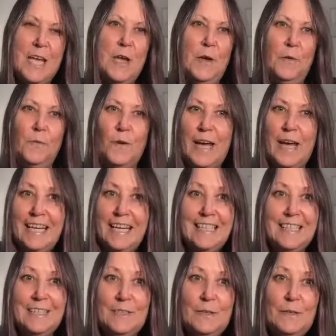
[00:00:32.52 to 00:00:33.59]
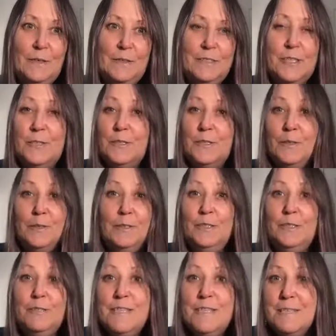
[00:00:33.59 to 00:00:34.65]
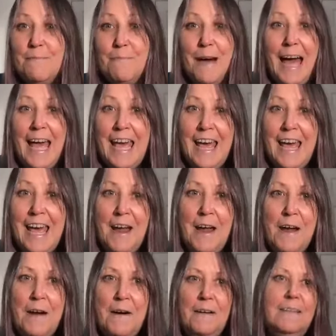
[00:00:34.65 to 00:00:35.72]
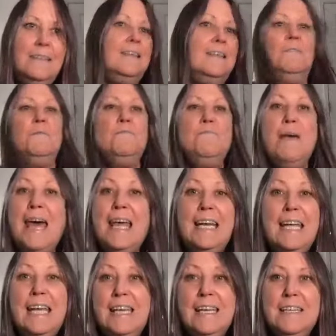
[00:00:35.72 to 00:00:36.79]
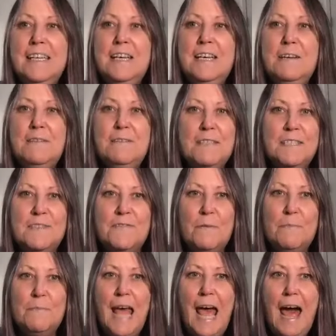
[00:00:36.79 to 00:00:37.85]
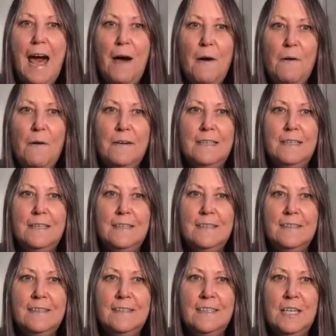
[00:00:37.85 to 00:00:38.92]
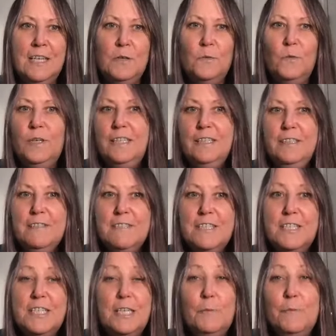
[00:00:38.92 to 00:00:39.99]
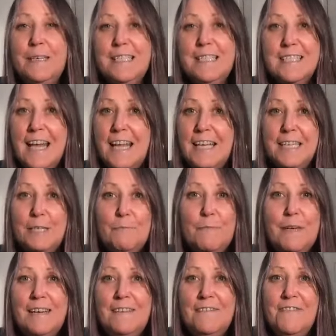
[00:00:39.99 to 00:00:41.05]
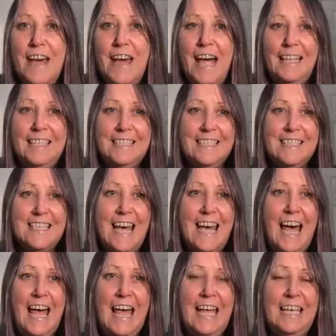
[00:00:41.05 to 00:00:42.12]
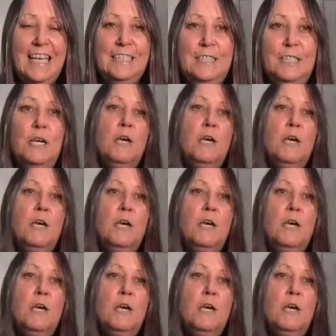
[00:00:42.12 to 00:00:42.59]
When I get older, losing my hair, many years from now, will you still be sending me a Valentine,